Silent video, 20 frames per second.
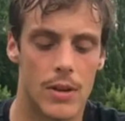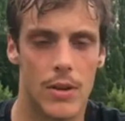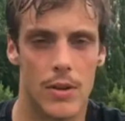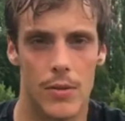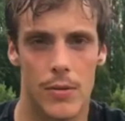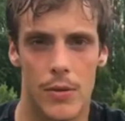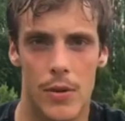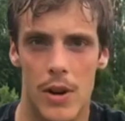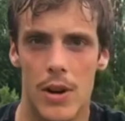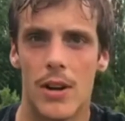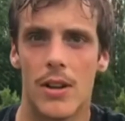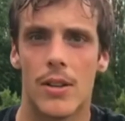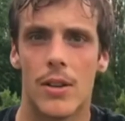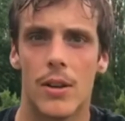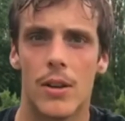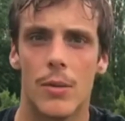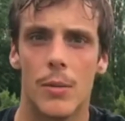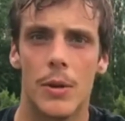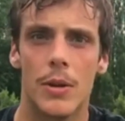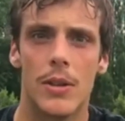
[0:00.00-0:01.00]
friendly
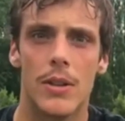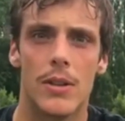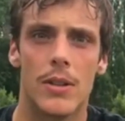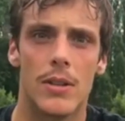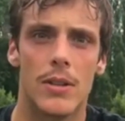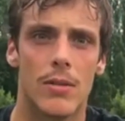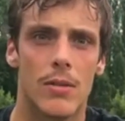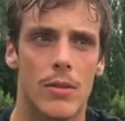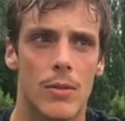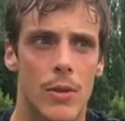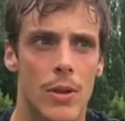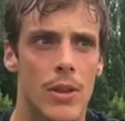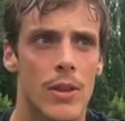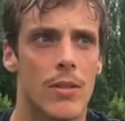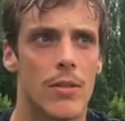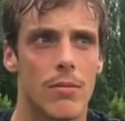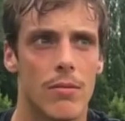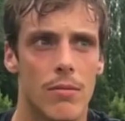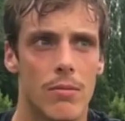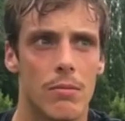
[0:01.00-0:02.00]
tournament
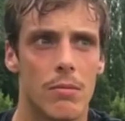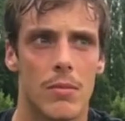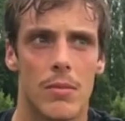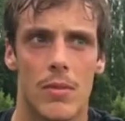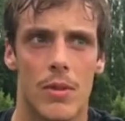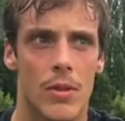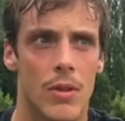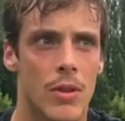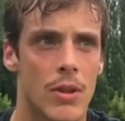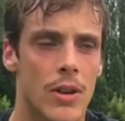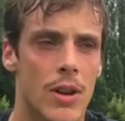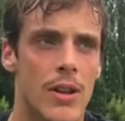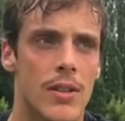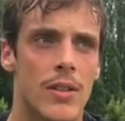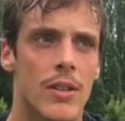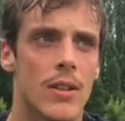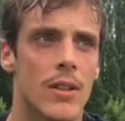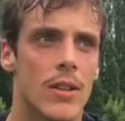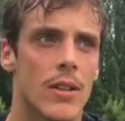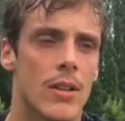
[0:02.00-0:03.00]
with
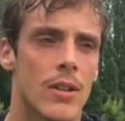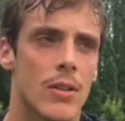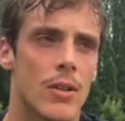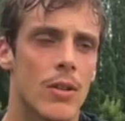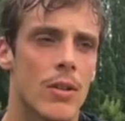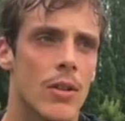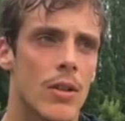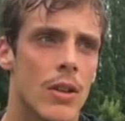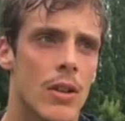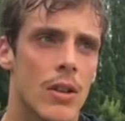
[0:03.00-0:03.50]
organizing good